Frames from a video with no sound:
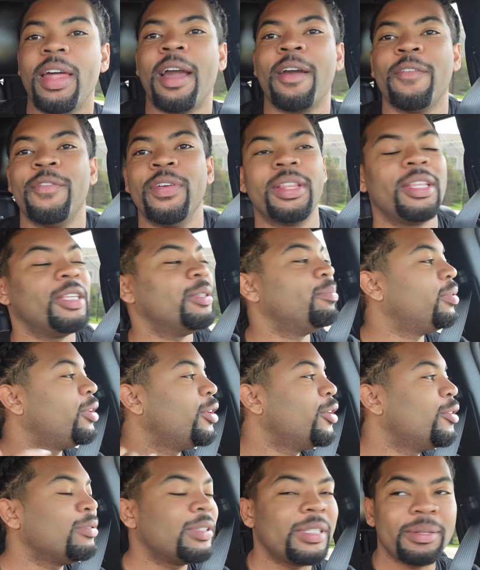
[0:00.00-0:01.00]
I can fit these
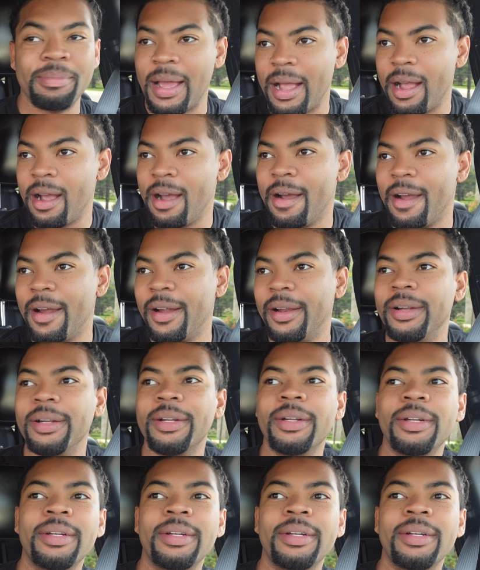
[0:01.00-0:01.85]
balloons in my car.